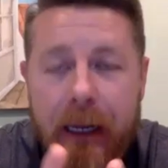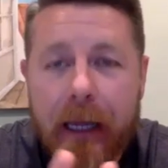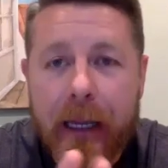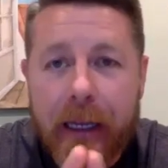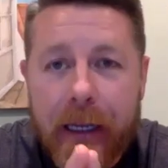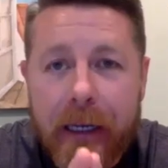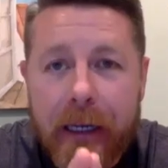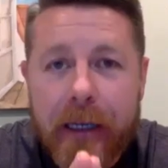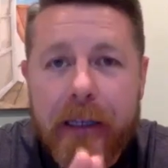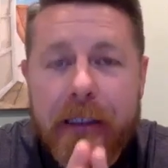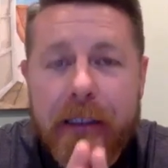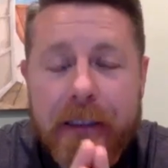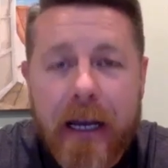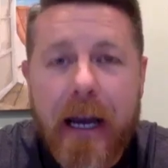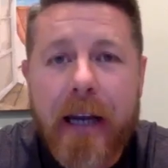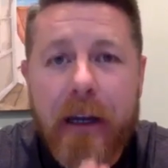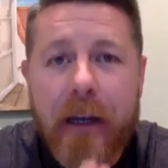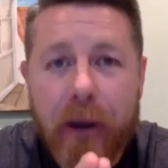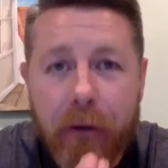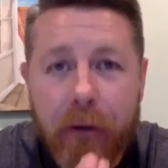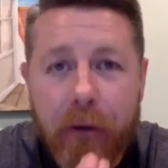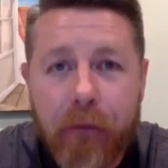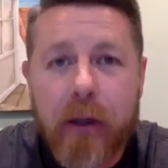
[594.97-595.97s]

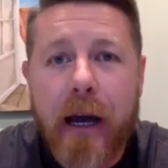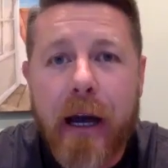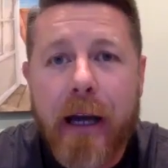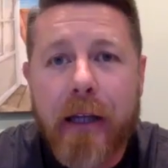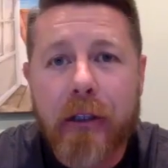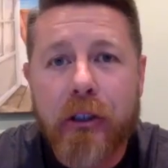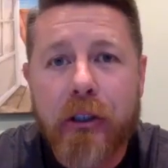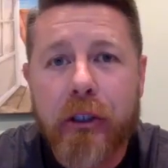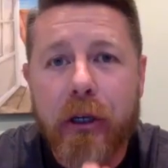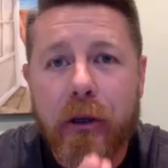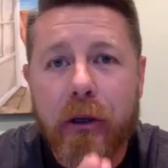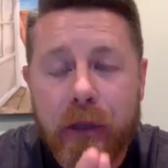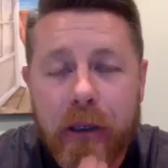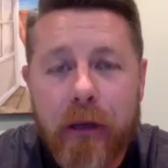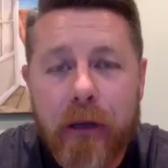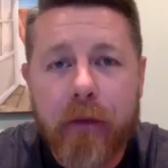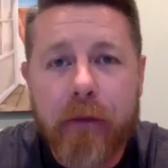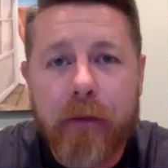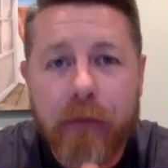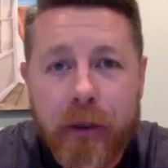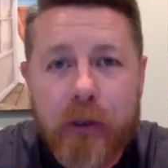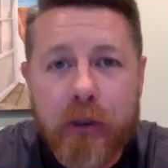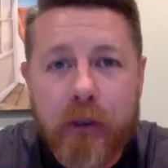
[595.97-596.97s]
Inside of Lionshare, the
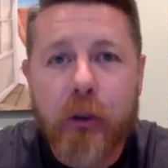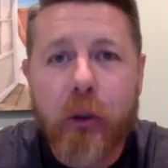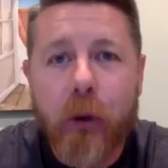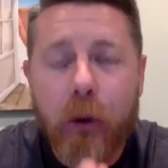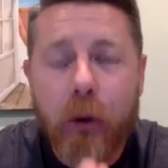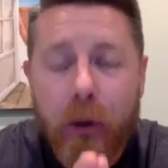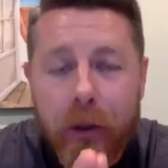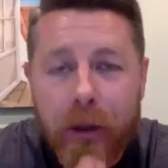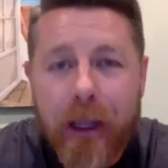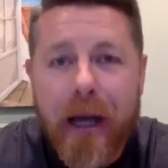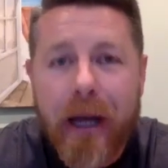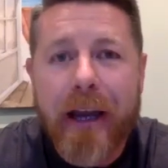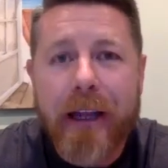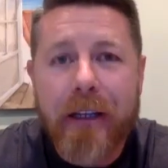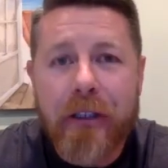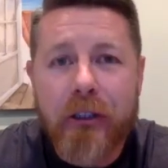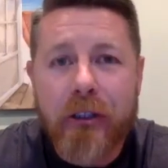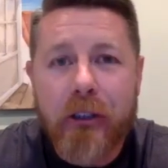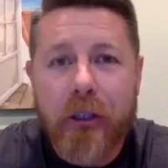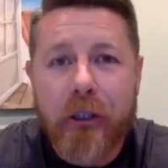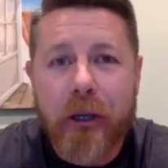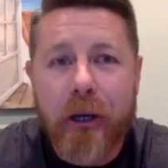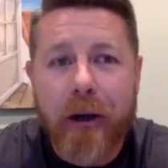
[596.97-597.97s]
official
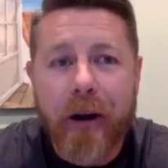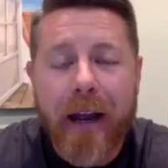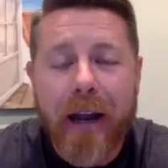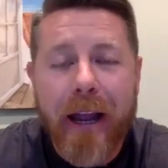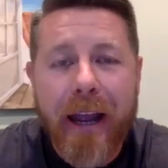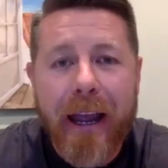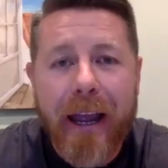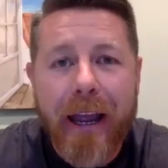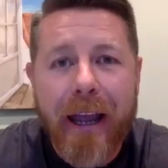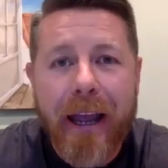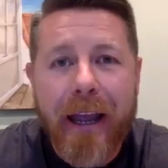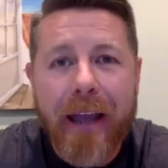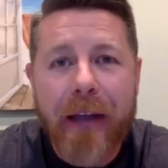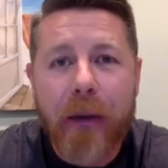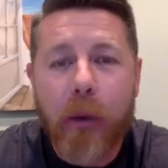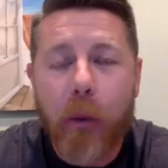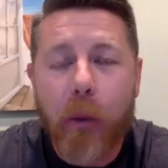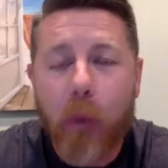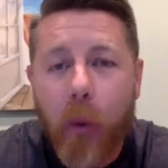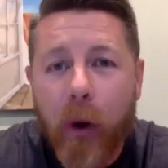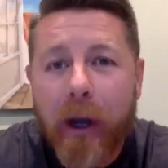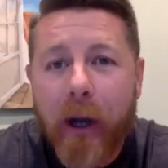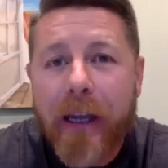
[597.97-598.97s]
Lionshare, and
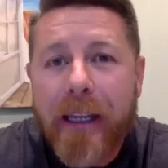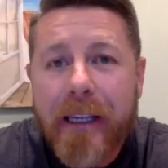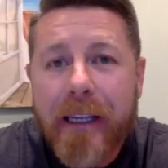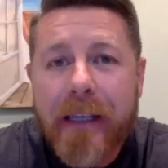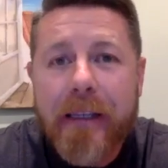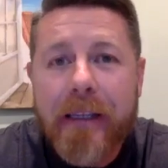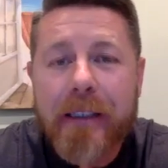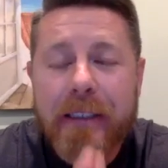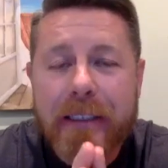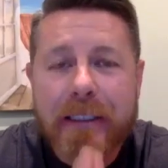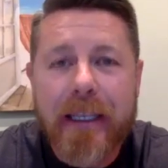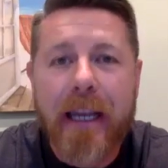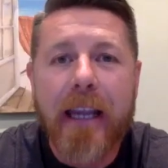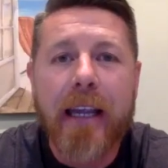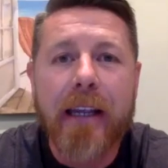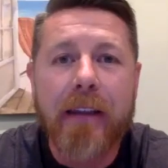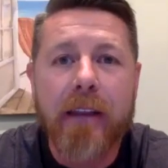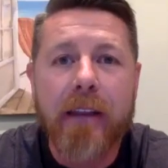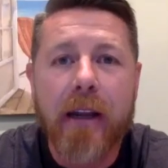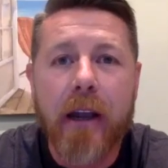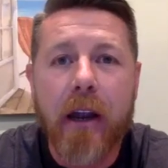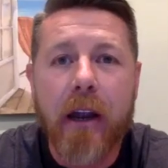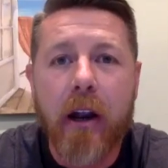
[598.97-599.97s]
what he is
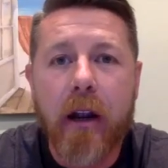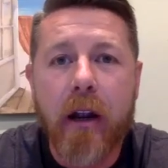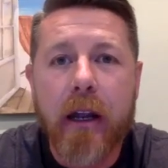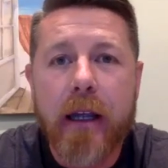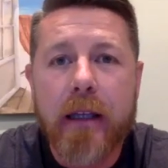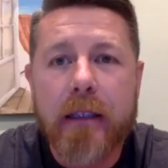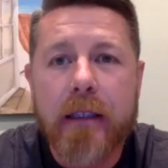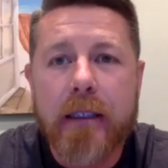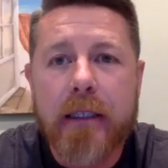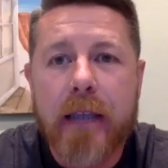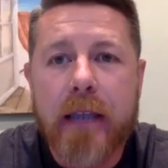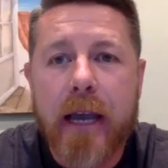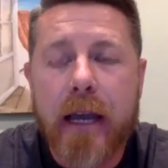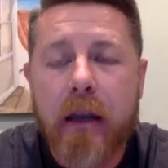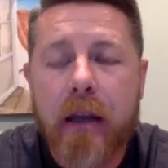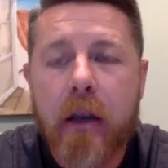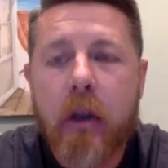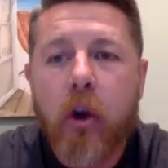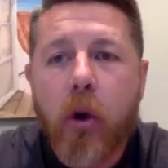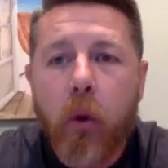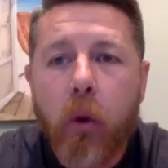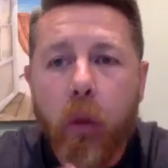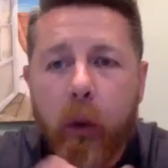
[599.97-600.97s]
saying there is that
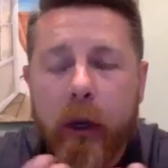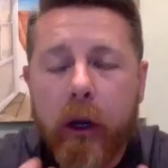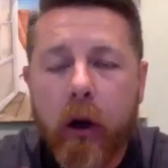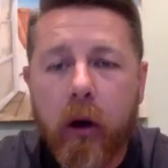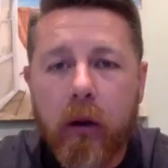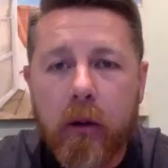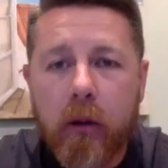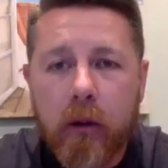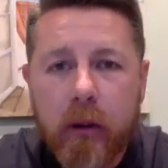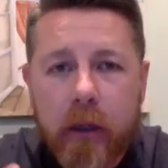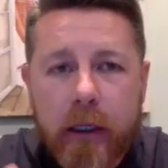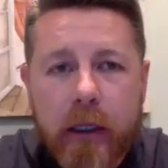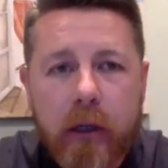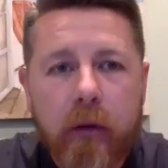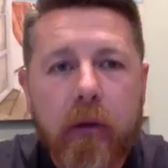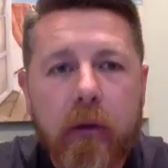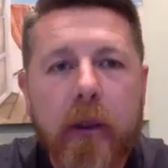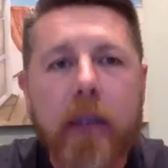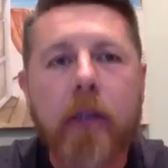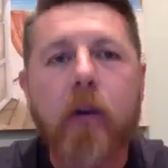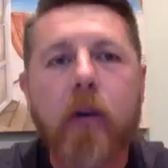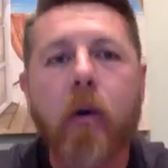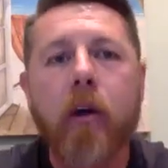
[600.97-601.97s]
we are
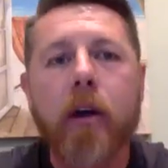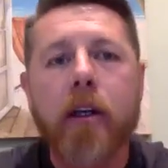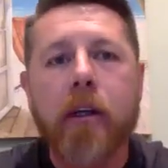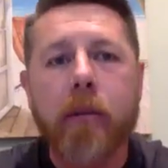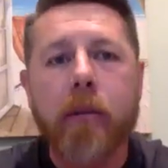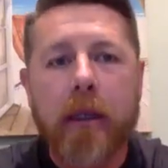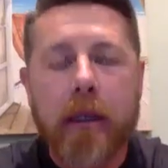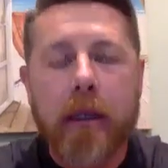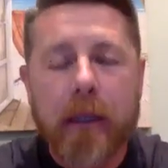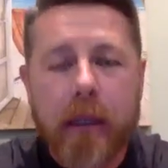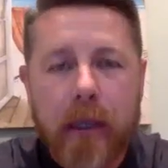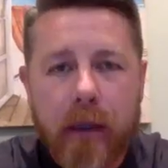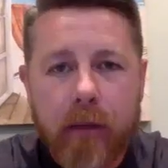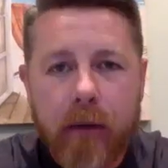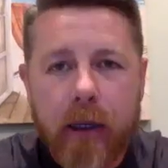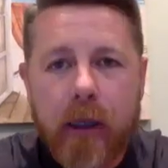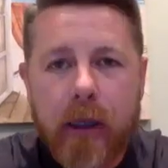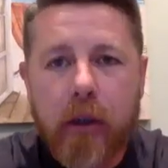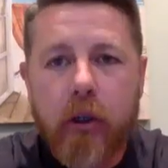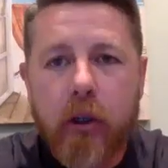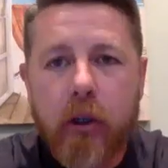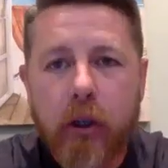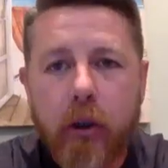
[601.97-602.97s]
literally going to be
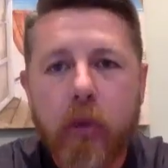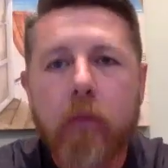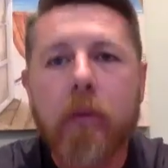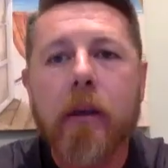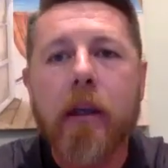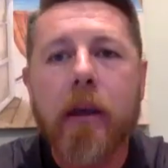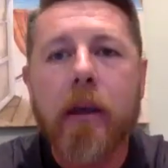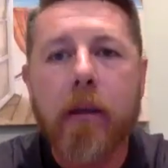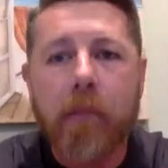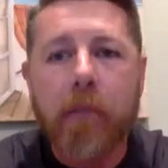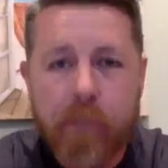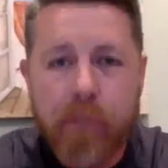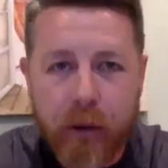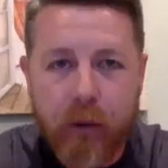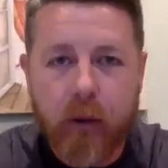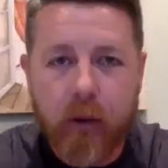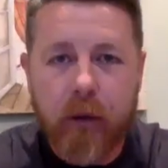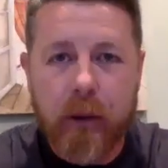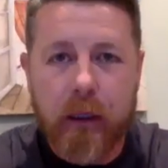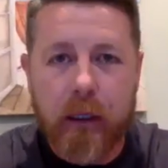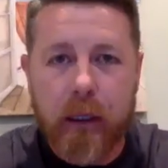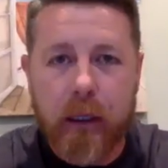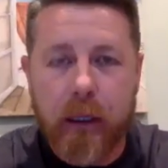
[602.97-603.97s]
giving you the
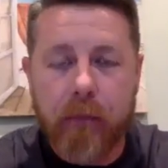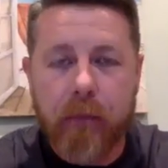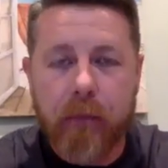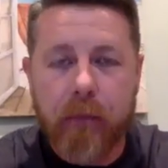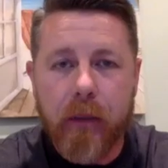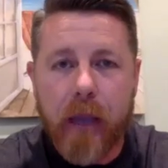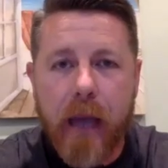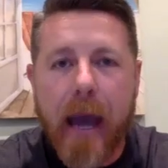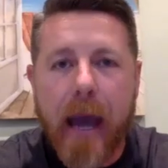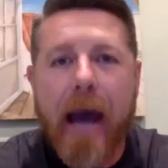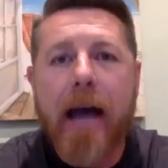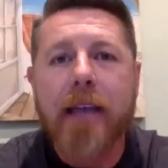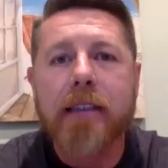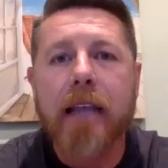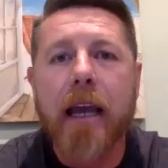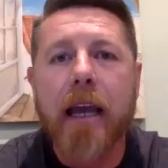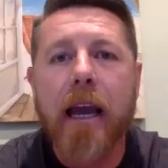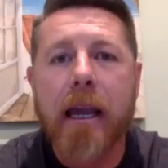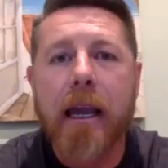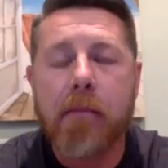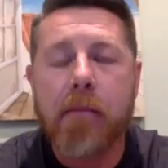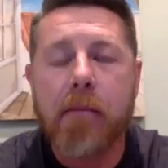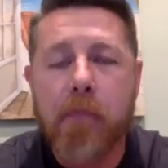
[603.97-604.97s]
ability as
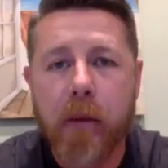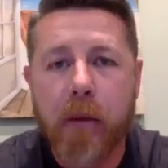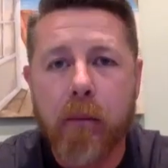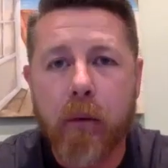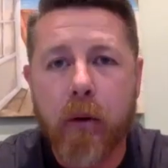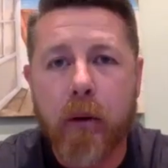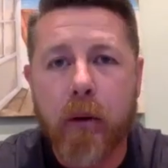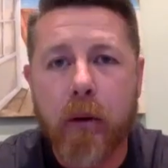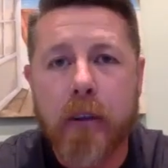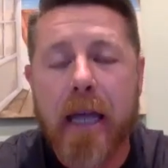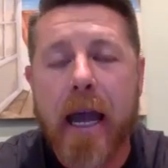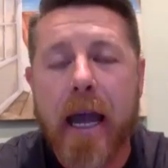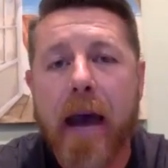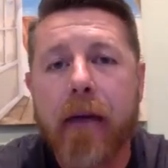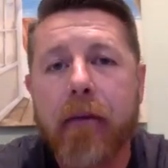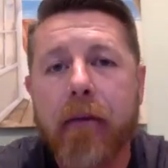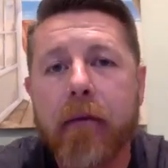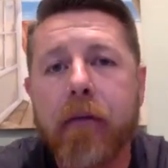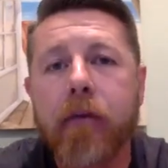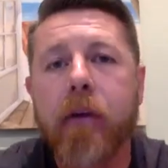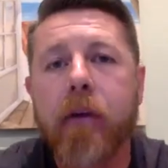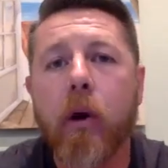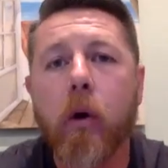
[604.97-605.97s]
a member to have
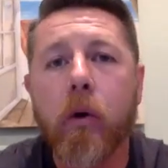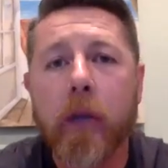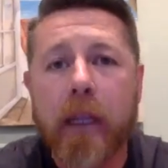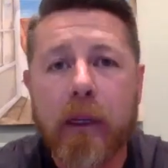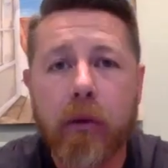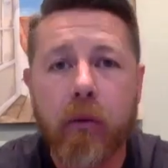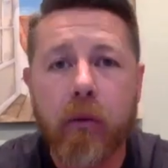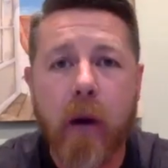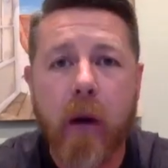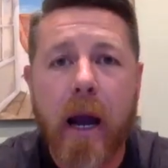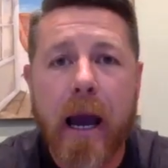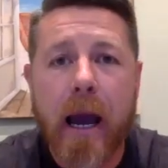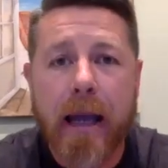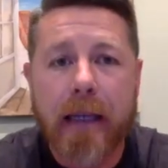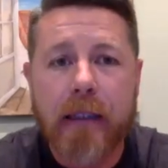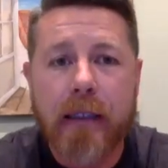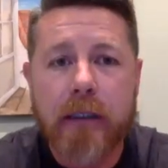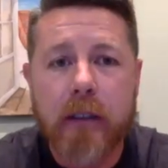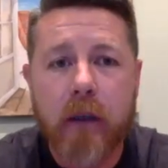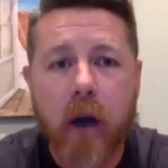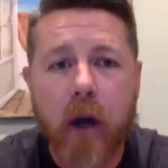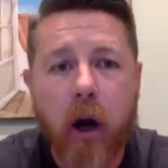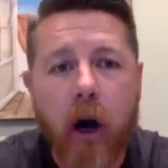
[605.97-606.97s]
voting
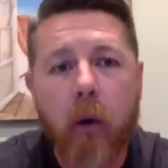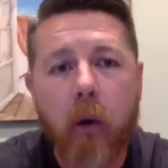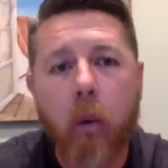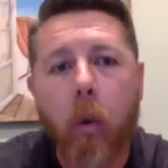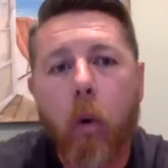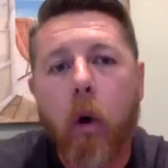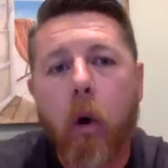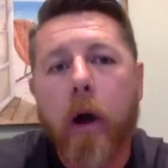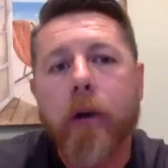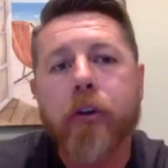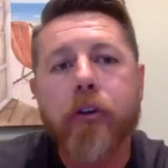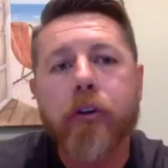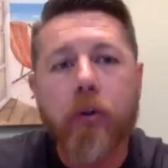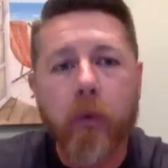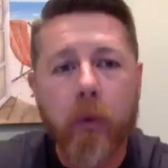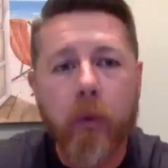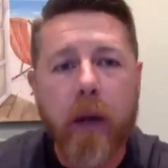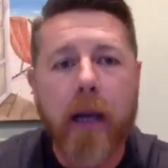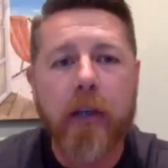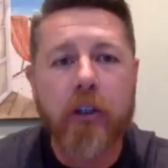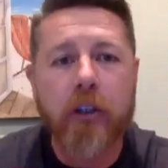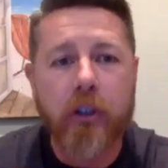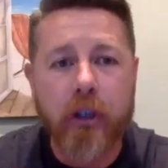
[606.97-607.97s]
rights on what
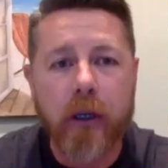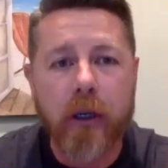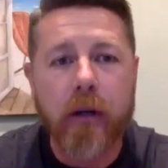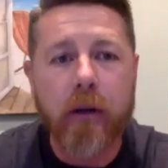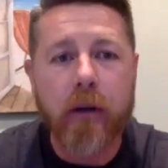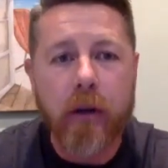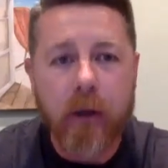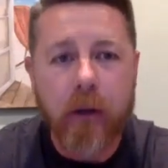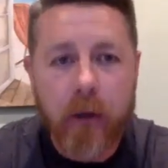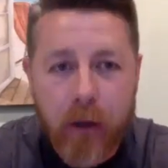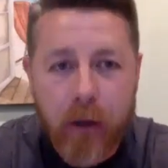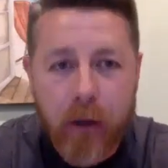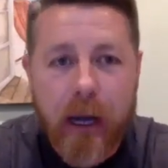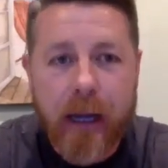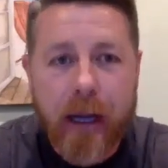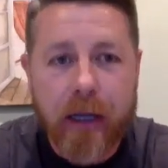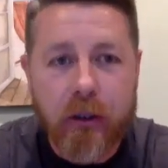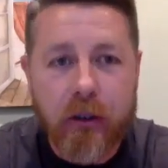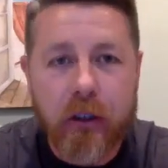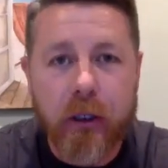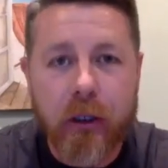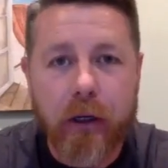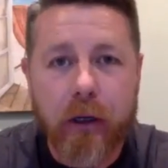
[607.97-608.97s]
direction
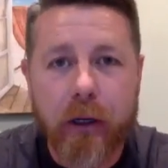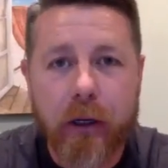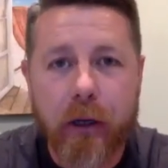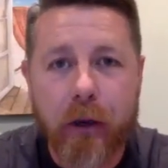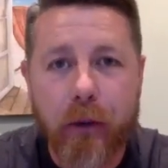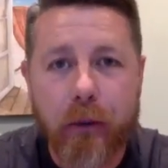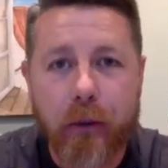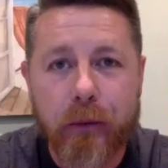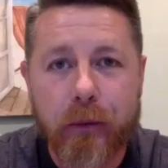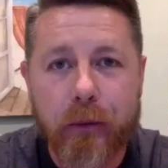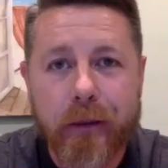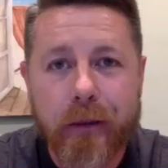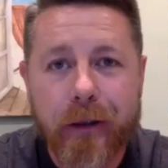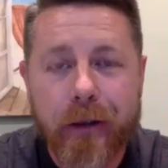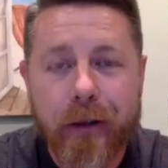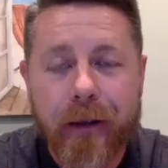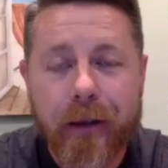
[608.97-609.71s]
Lionshare goes.